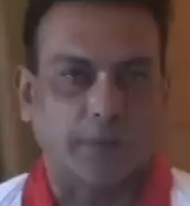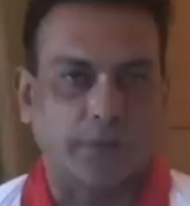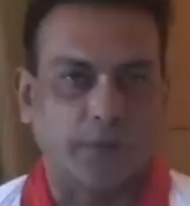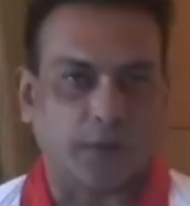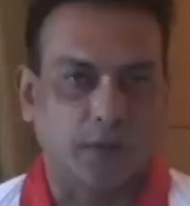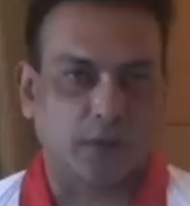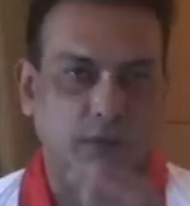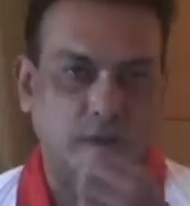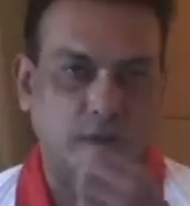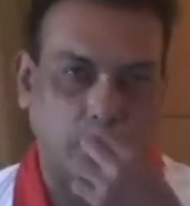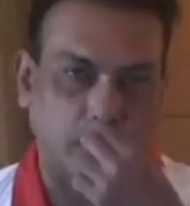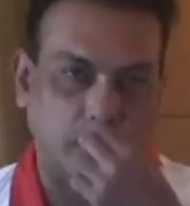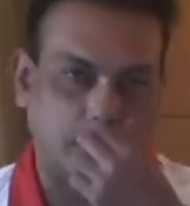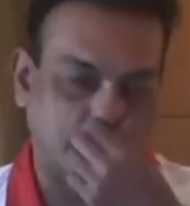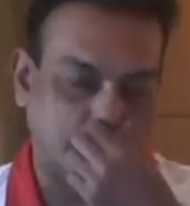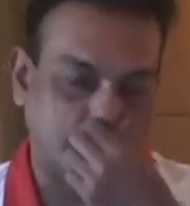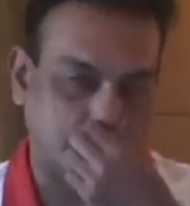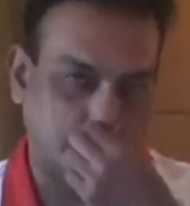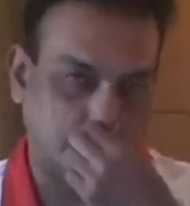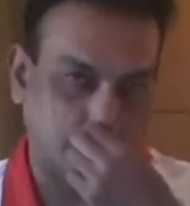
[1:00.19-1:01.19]
First
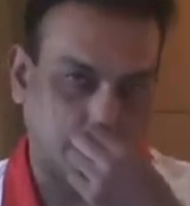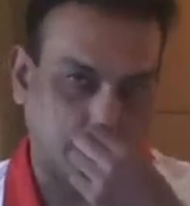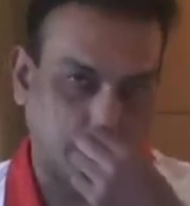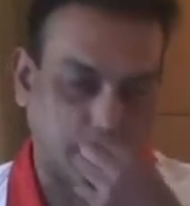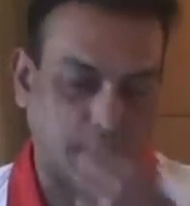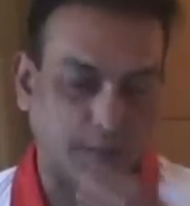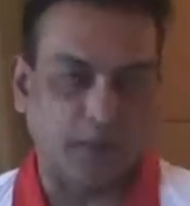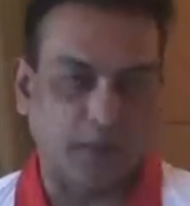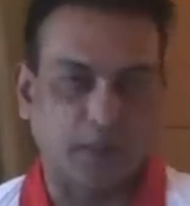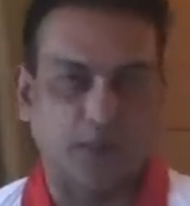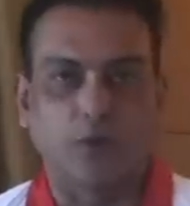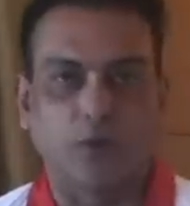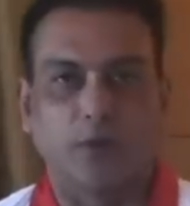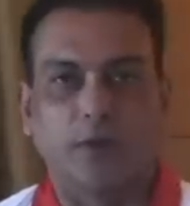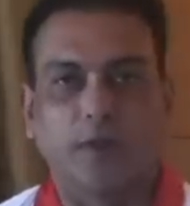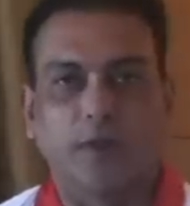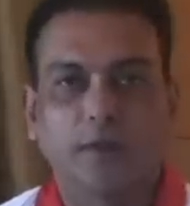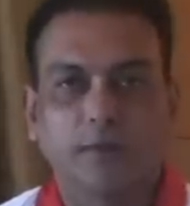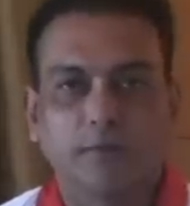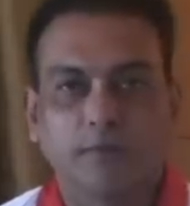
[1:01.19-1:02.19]
choice, MS
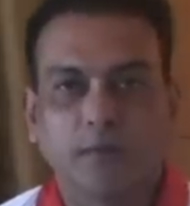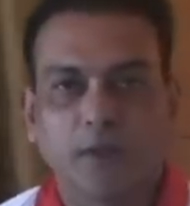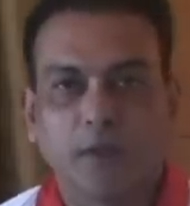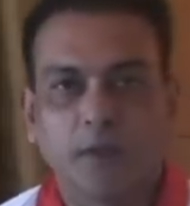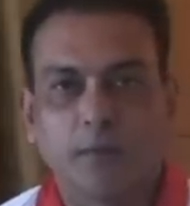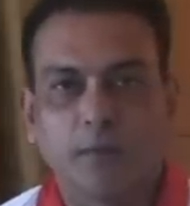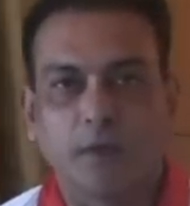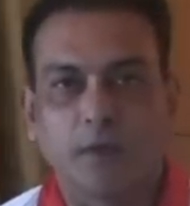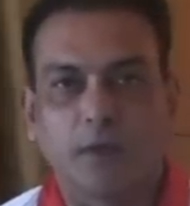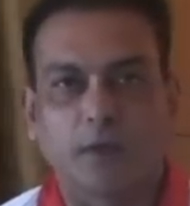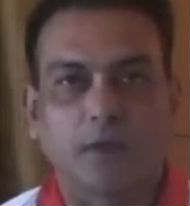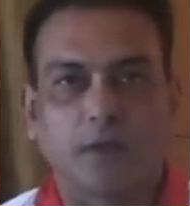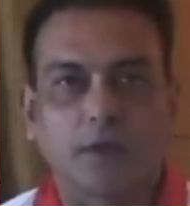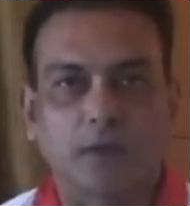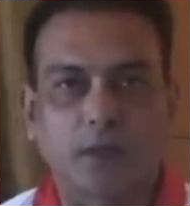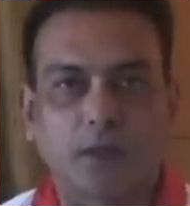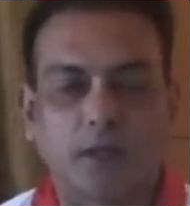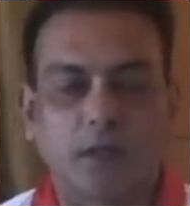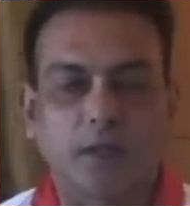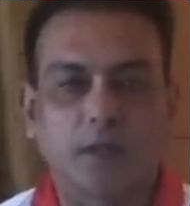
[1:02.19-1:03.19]
Dhoni,
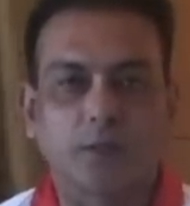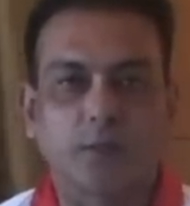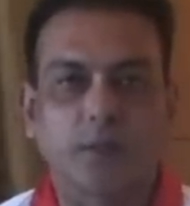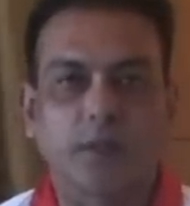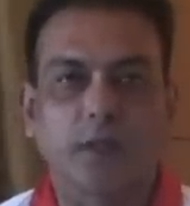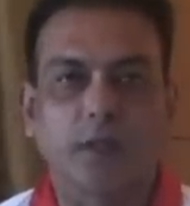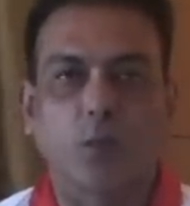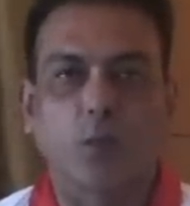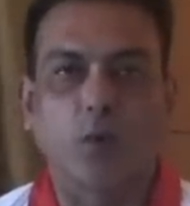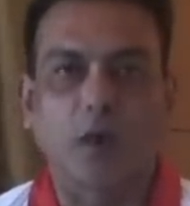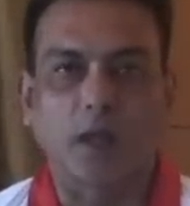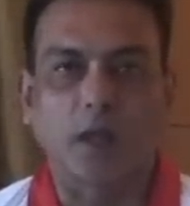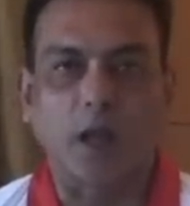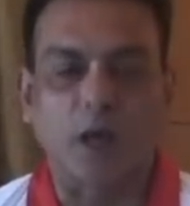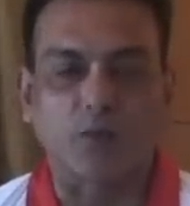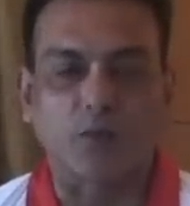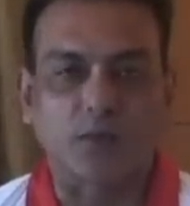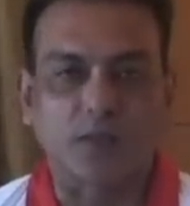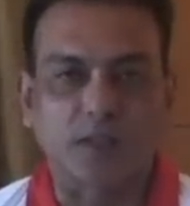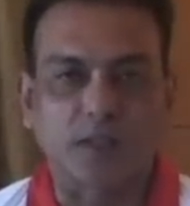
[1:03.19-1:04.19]
because he's been the one
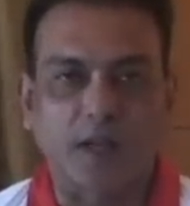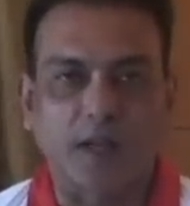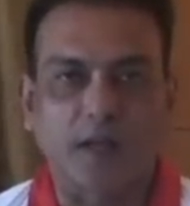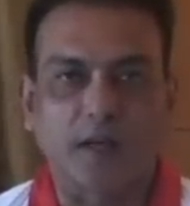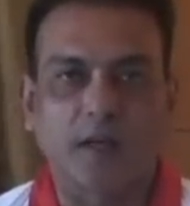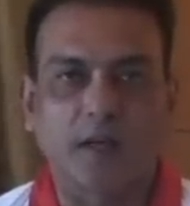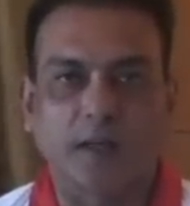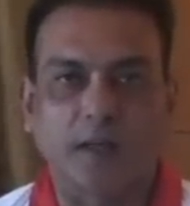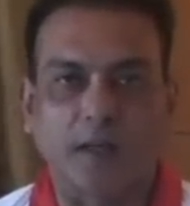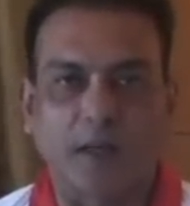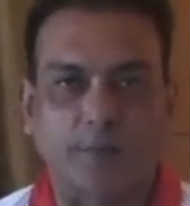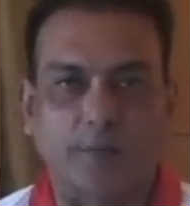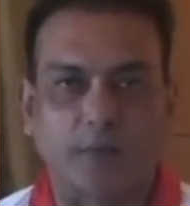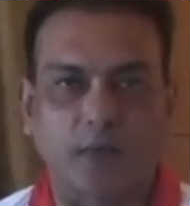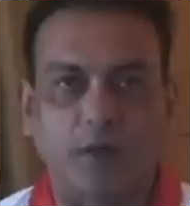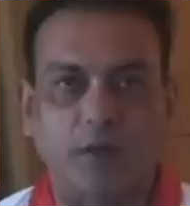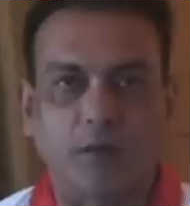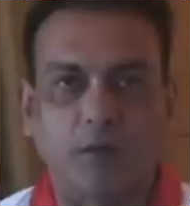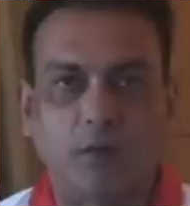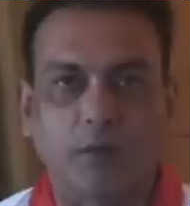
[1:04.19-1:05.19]
outstanding
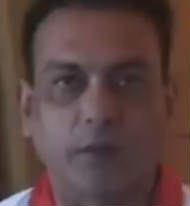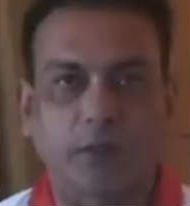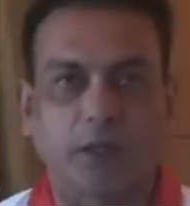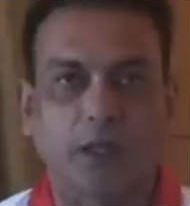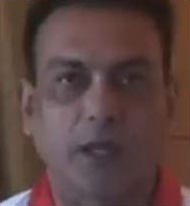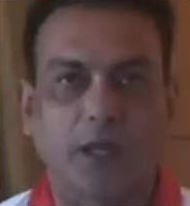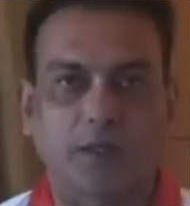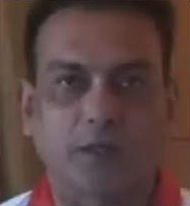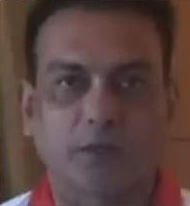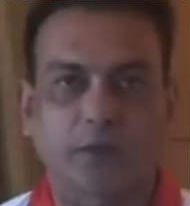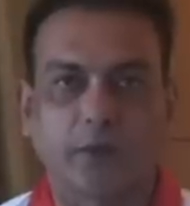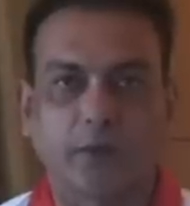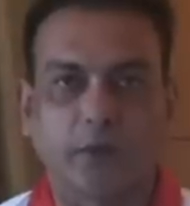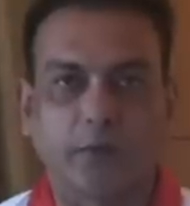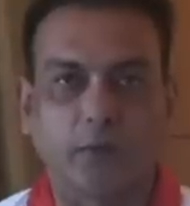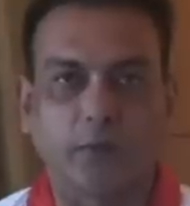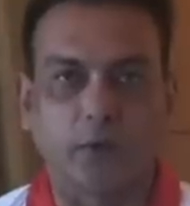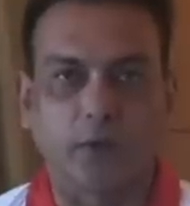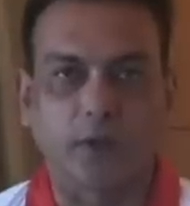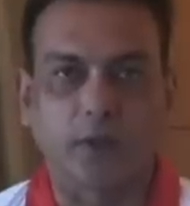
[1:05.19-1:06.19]
captain over the last 3 or
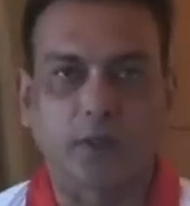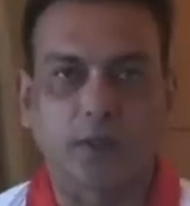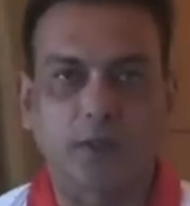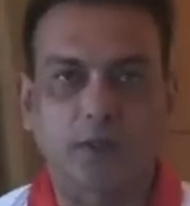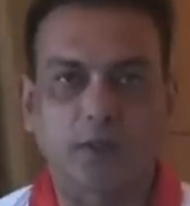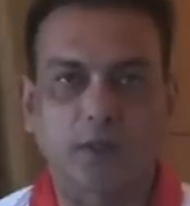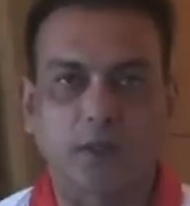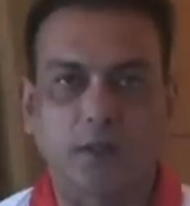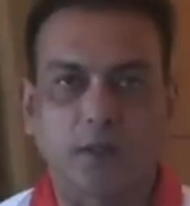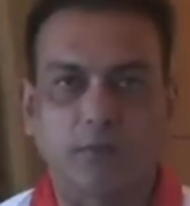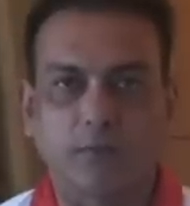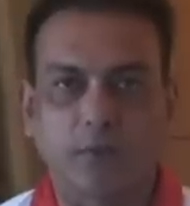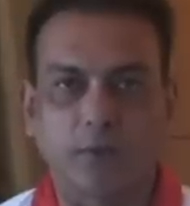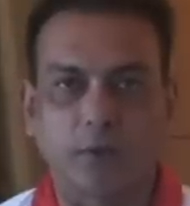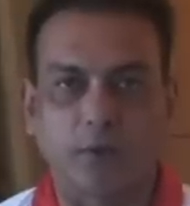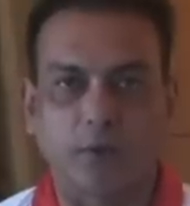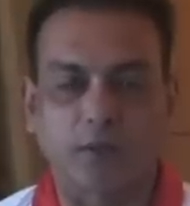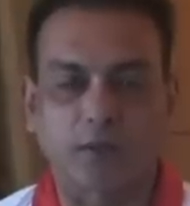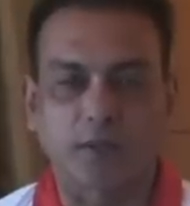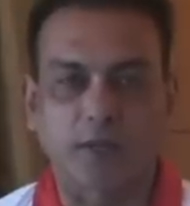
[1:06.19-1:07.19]
4 years. You
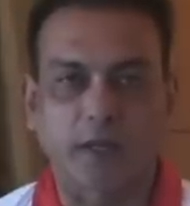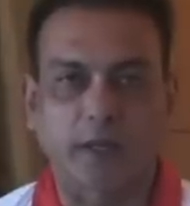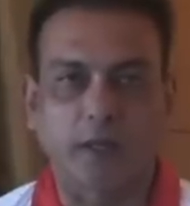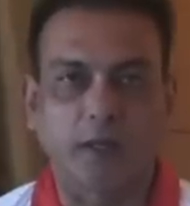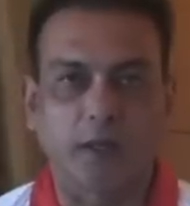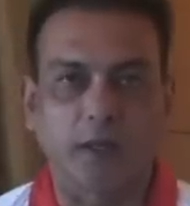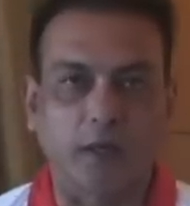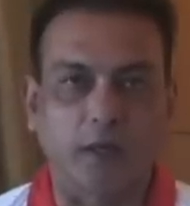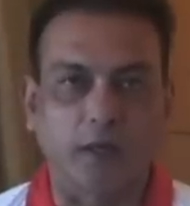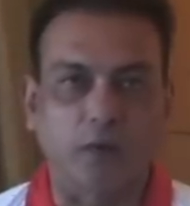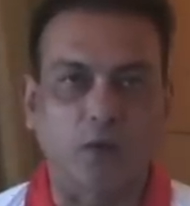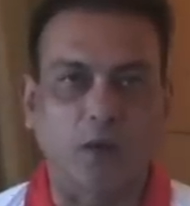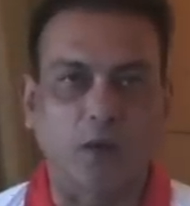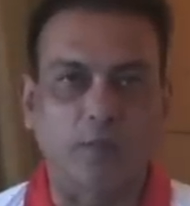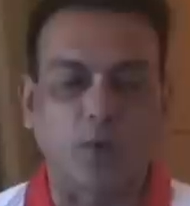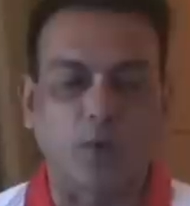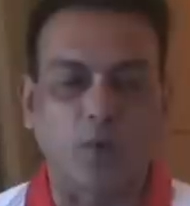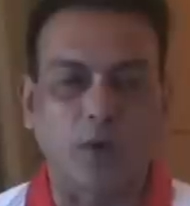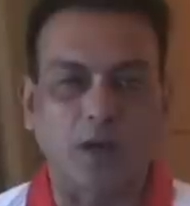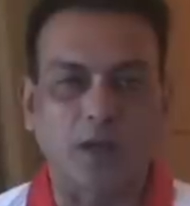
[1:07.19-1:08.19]
know, he's taken India to
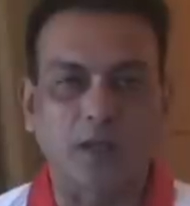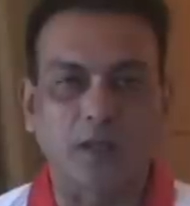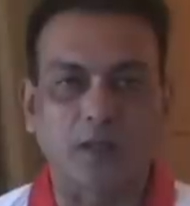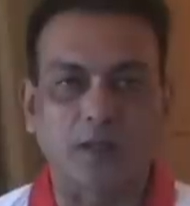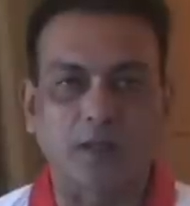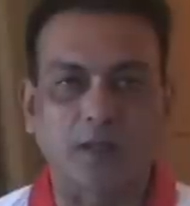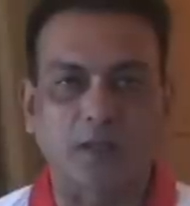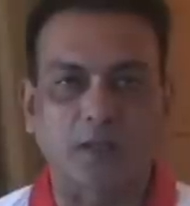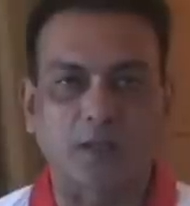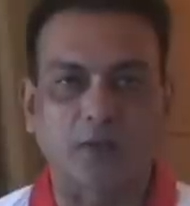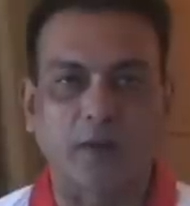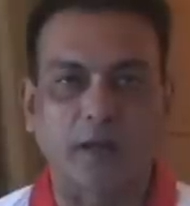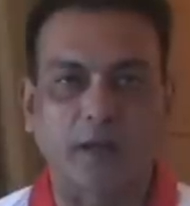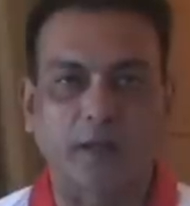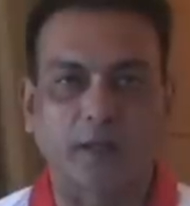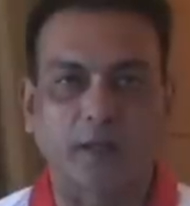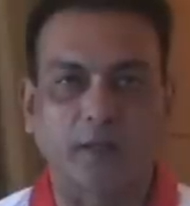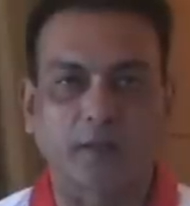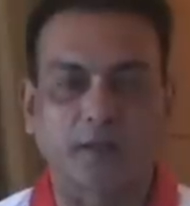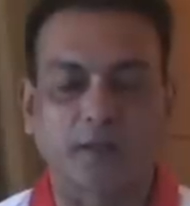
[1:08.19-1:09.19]
#1 in the Test
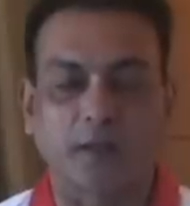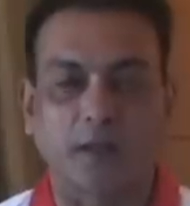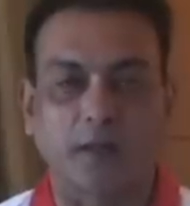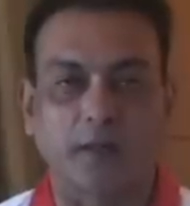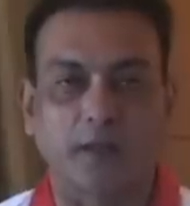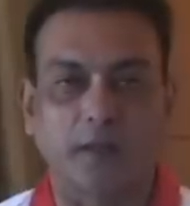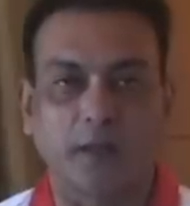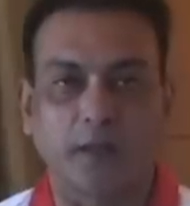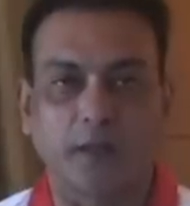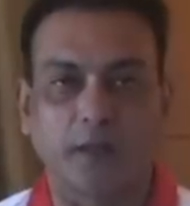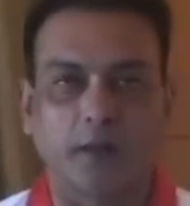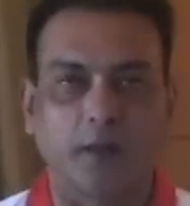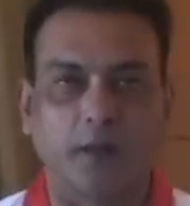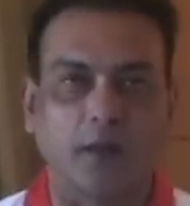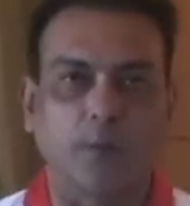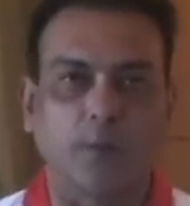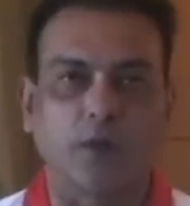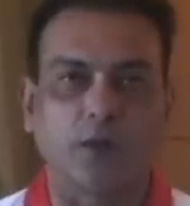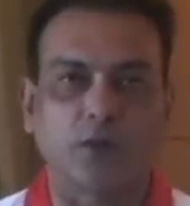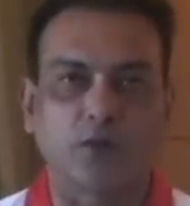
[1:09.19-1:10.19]
rankings. Currently, India
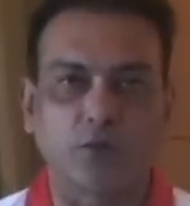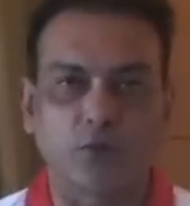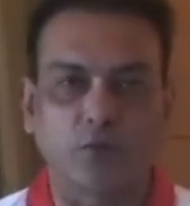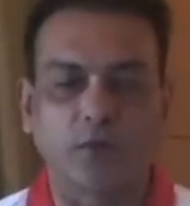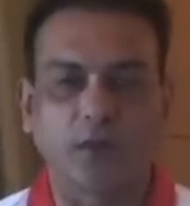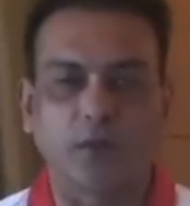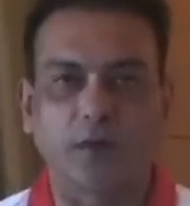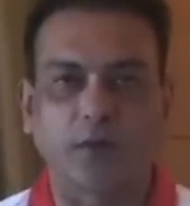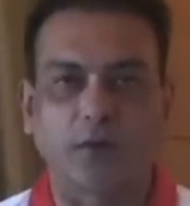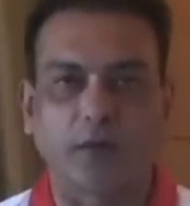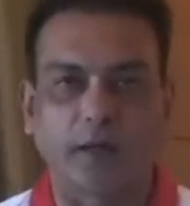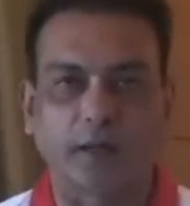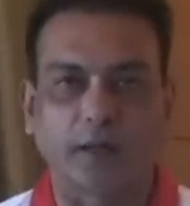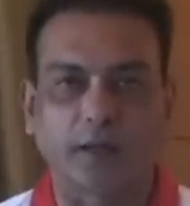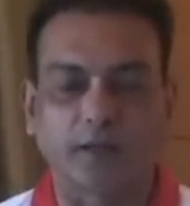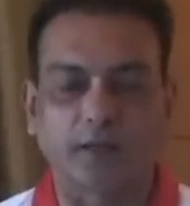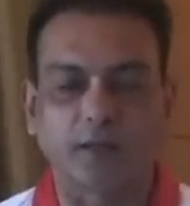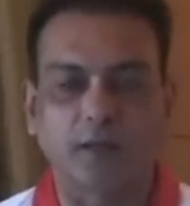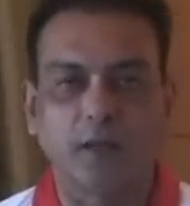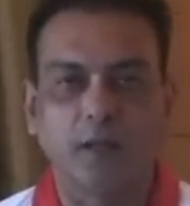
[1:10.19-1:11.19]
#2 in the
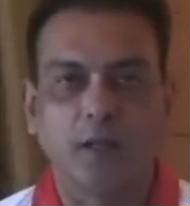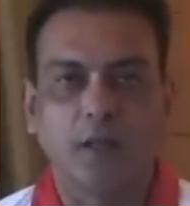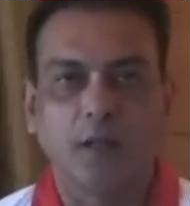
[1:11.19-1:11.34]
rankings.